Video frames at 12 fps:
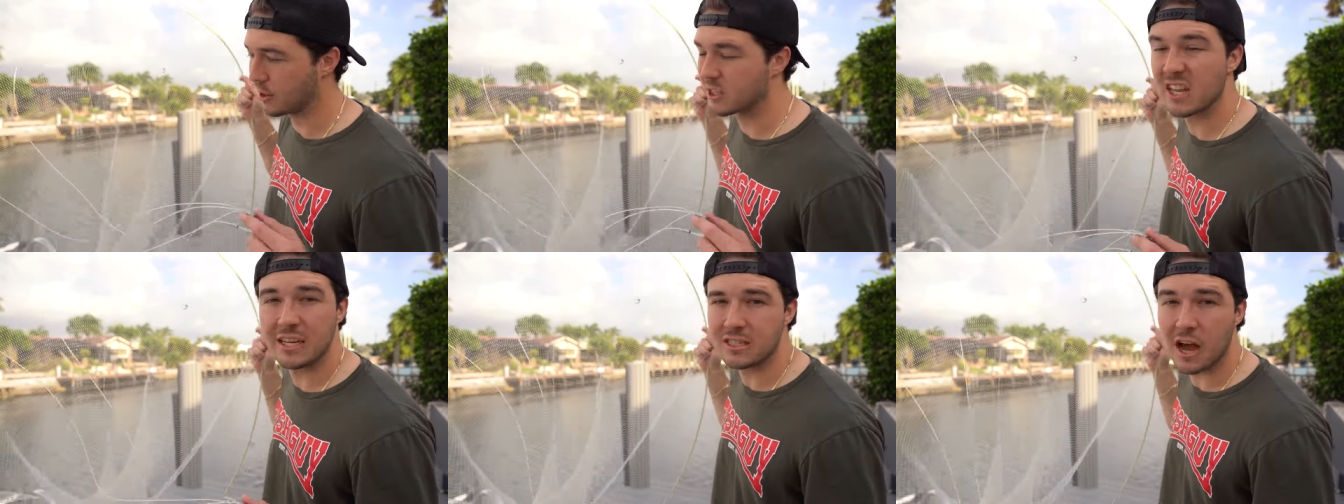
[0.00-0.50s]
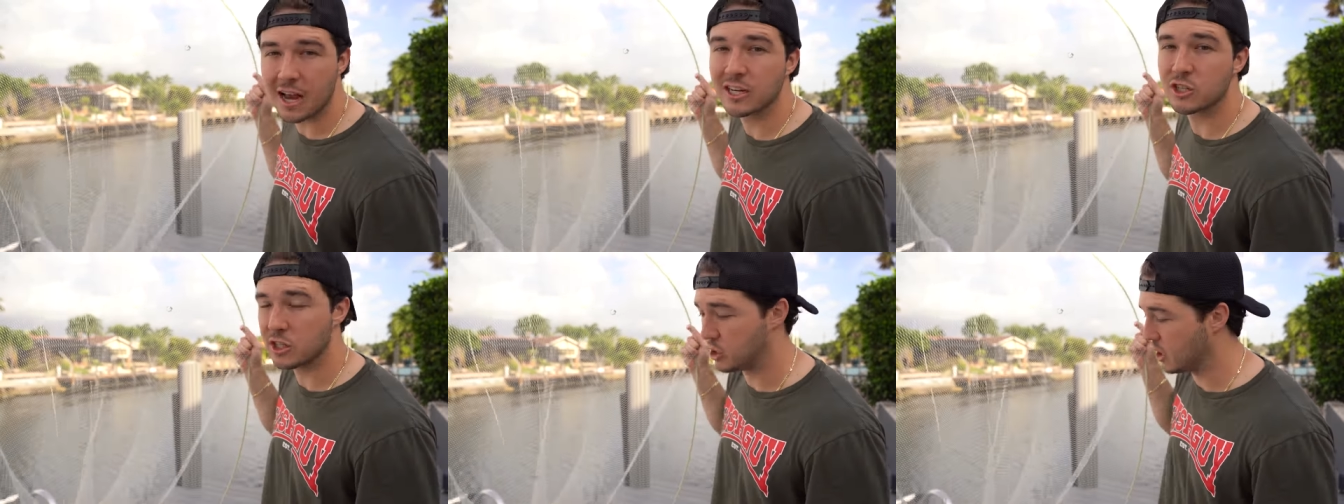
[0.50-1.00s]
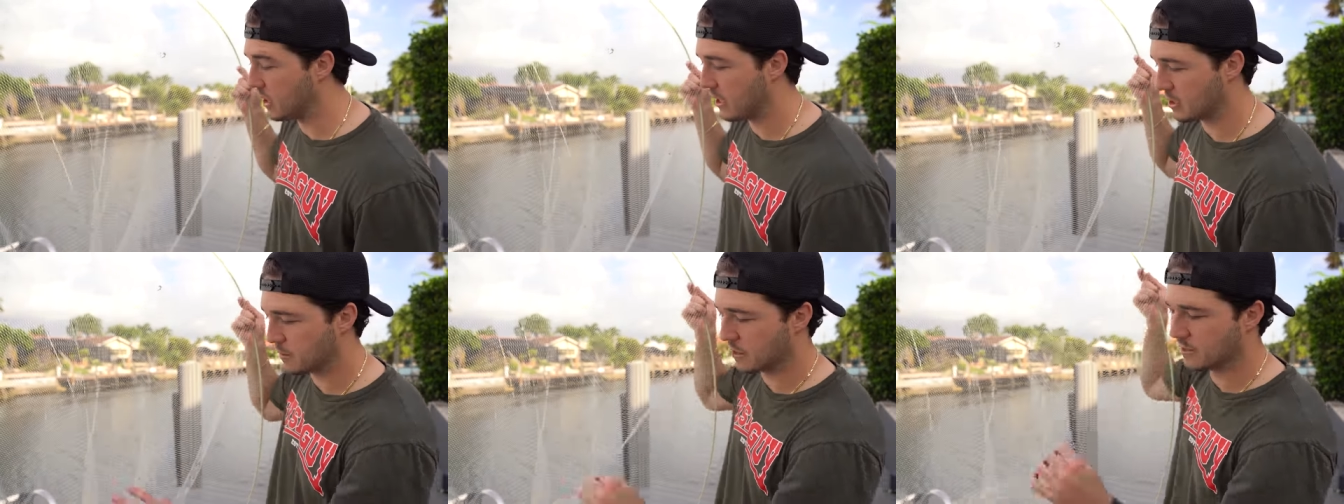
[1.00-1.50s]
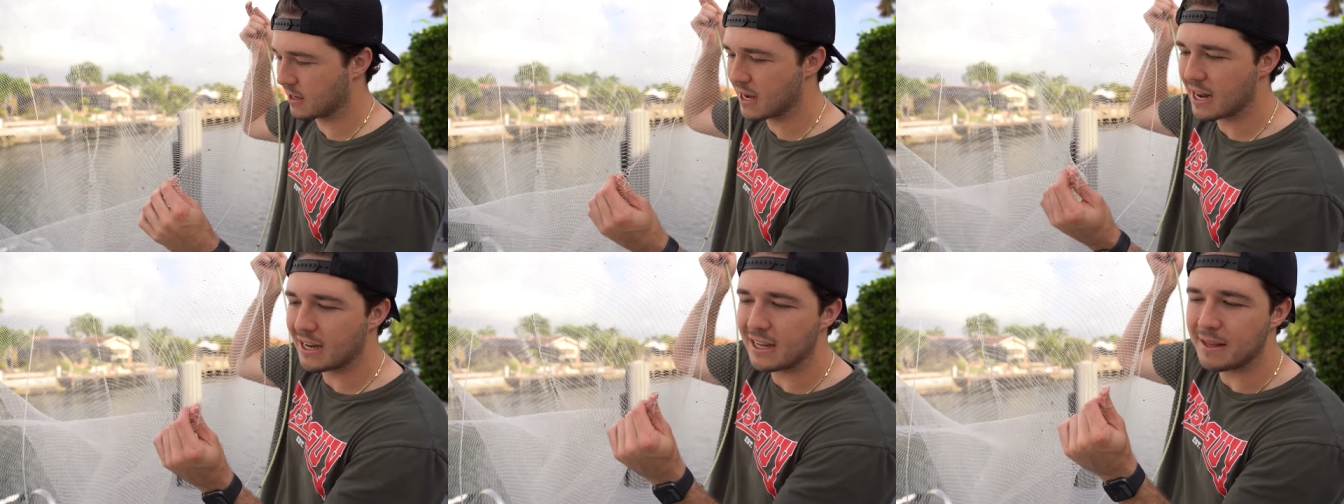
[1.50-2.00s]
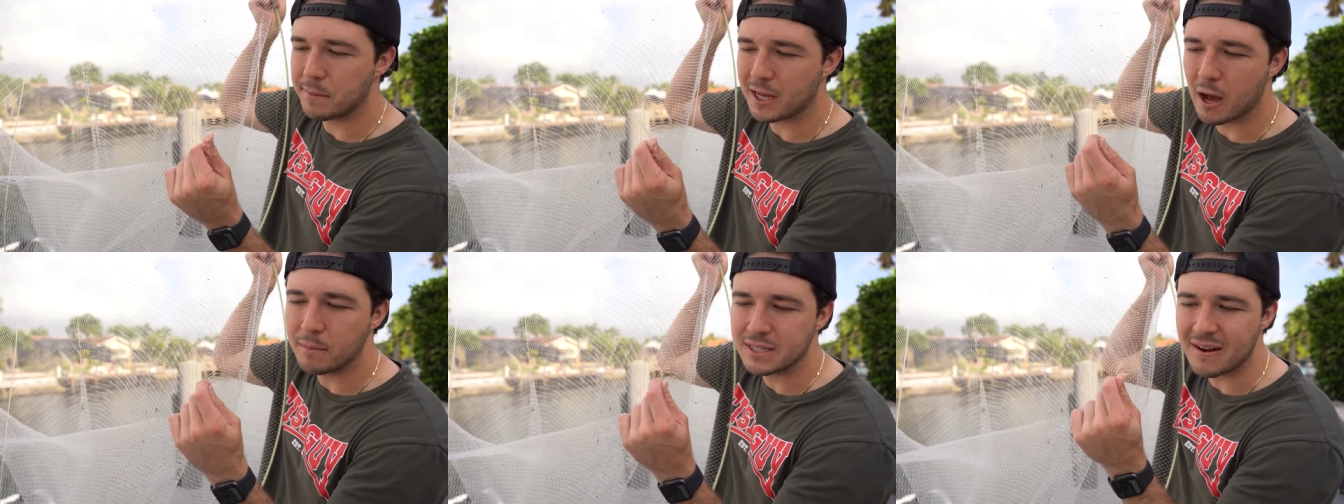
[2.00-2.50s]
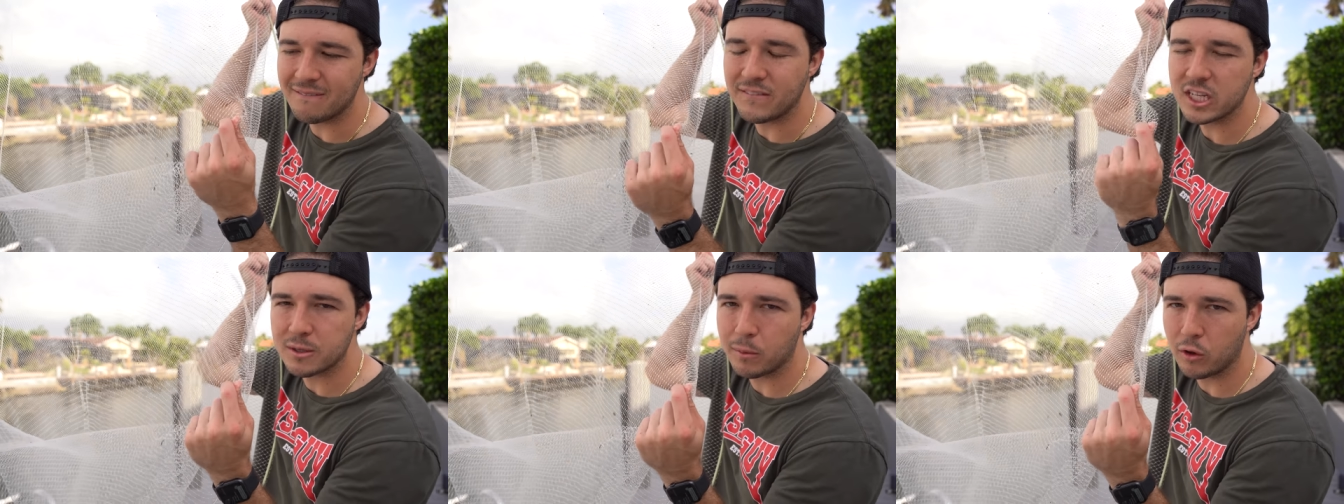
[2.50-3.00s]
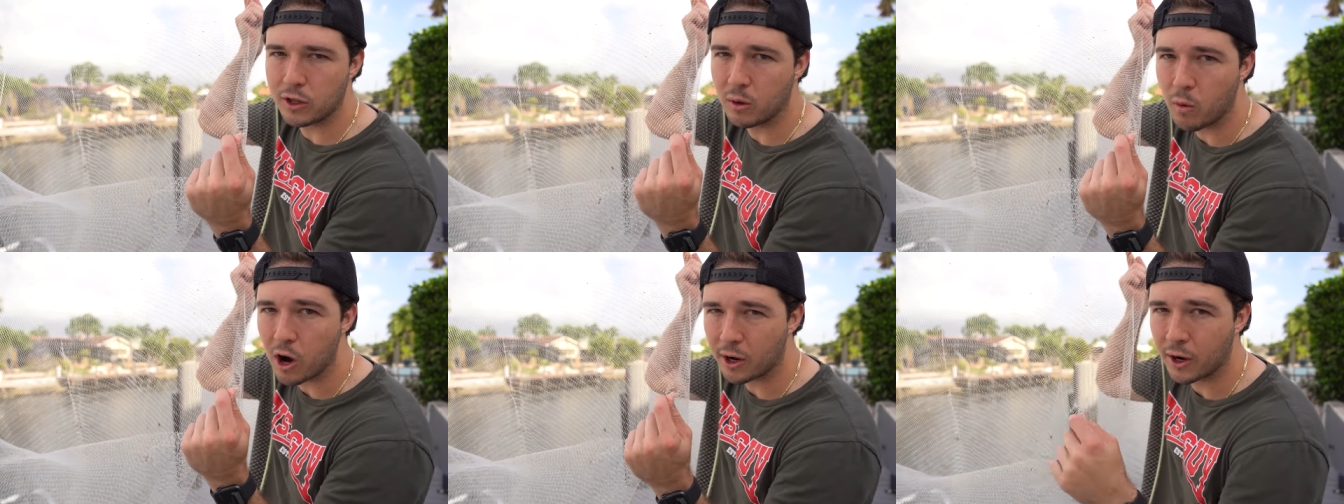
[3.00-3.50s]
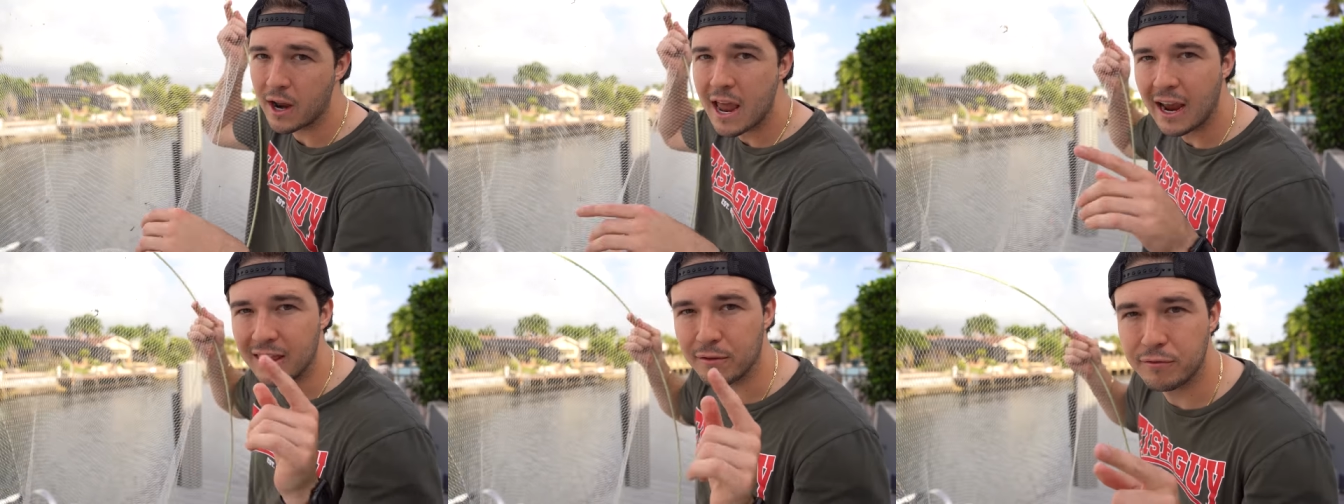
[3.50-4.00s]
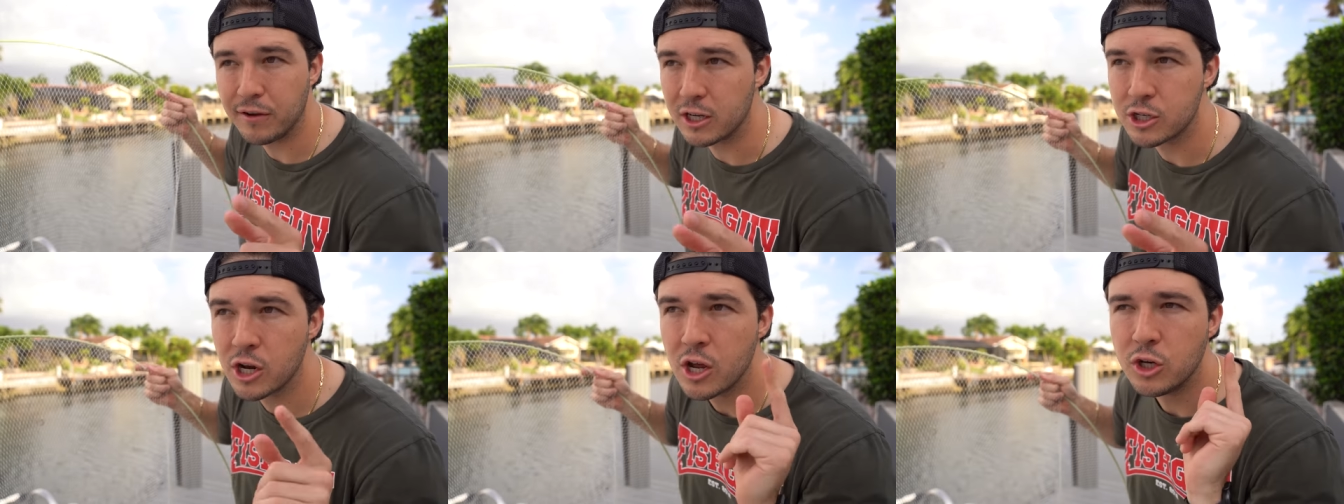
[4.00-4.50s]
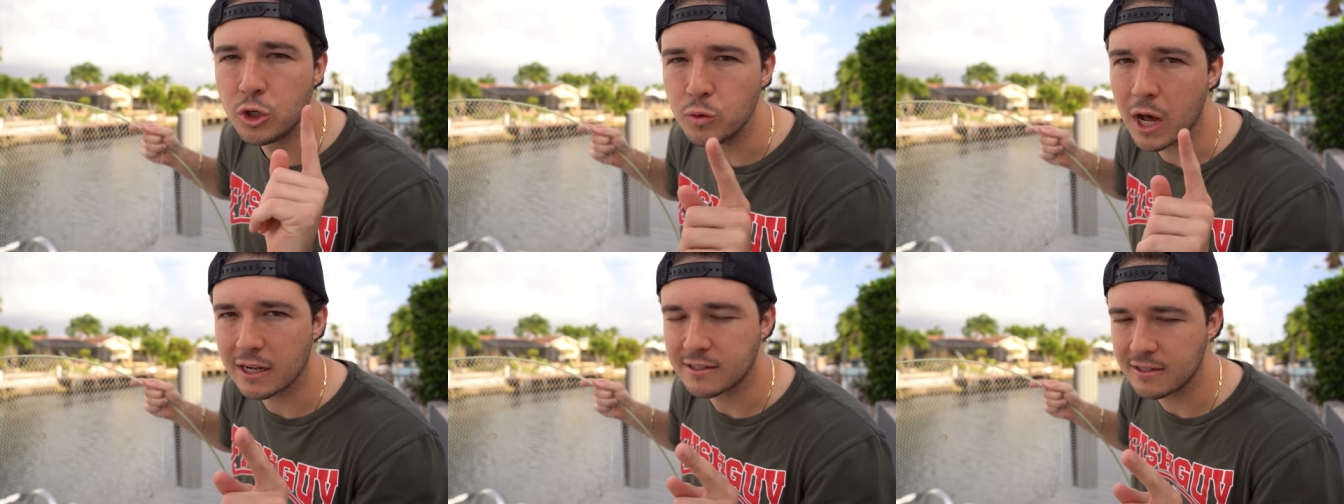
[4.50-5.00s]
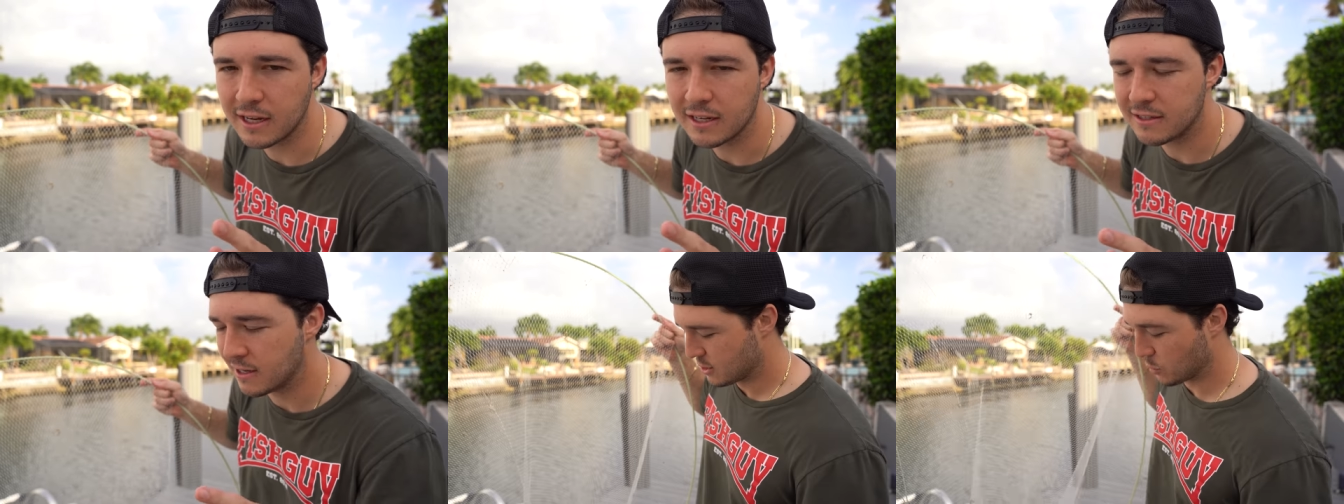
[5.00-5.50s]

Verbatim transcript: It's, it's actually genius because the net becomes invisible in the water and the fish do not see it.